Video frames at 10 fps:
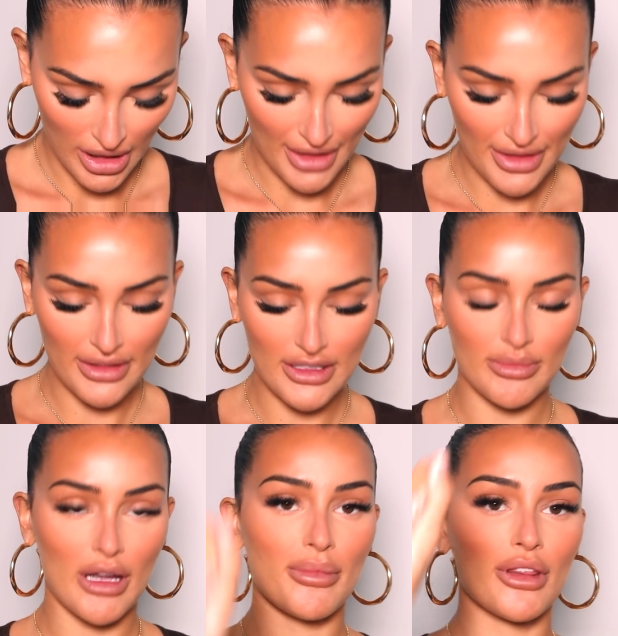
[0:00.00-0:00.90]
I think this
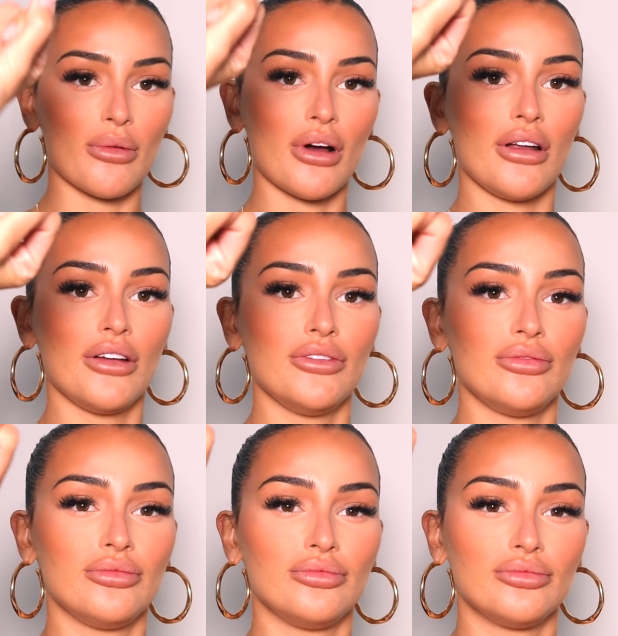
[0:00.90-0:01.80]
might be the one.
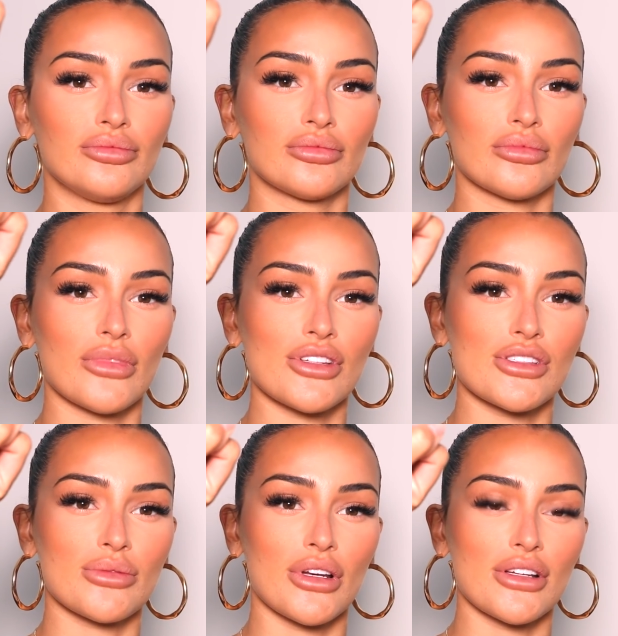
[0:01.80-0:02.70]
This
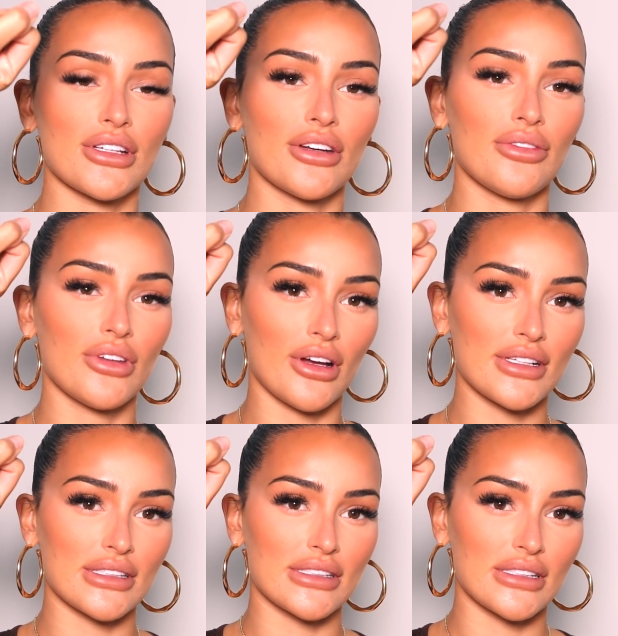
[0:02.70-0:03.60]
is what it is. I don't know if you
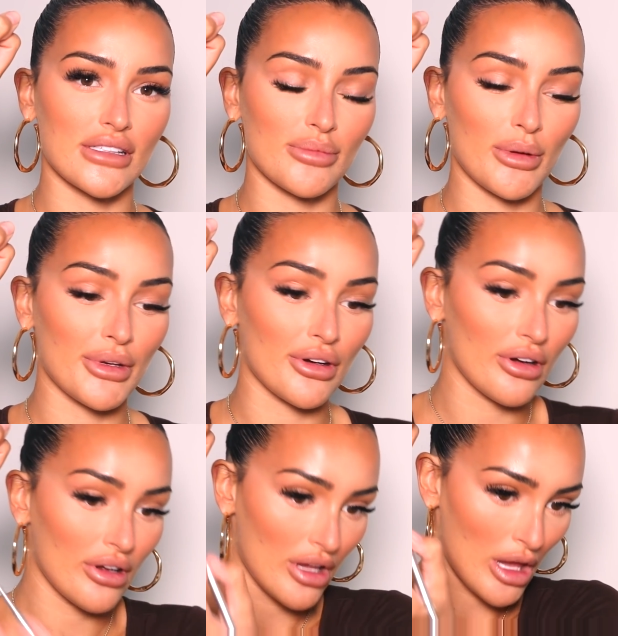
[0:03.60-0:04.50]
guys can see, probably not.